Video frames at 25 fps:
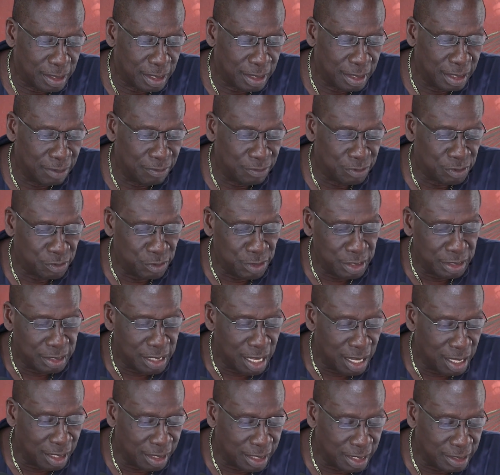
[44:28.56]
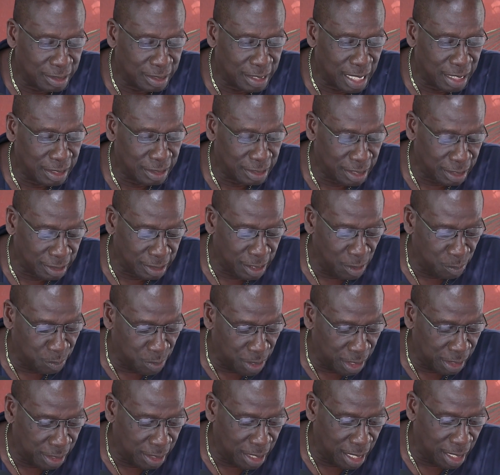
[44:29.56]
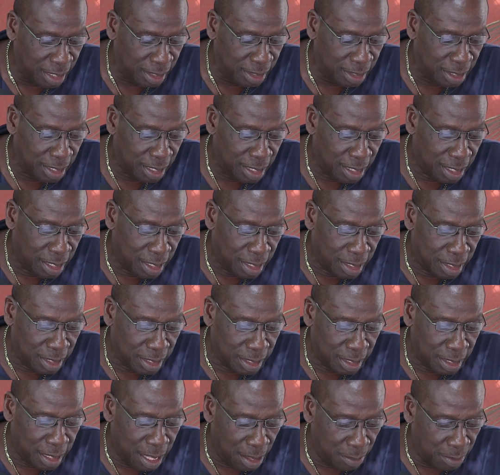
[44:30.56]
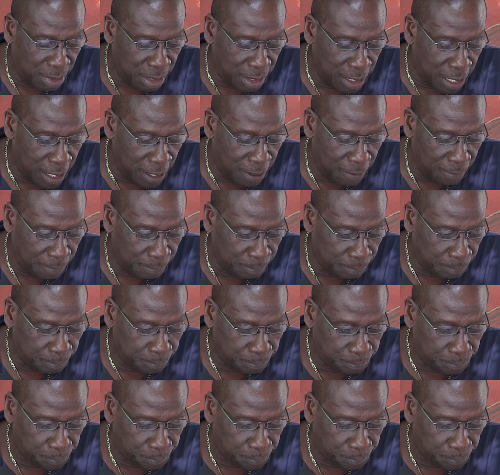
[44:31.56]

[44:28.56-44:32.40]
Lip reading: Even Sweet Talking Sanchez upon that. Yeah, man.